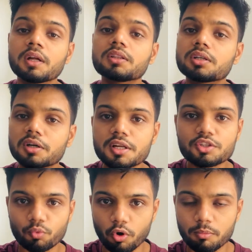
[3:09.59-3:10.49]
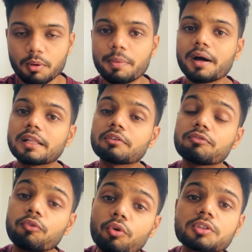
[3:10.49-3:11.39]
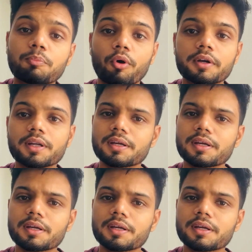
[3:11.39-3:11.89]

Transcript: Third is the warm-up. And the fourth point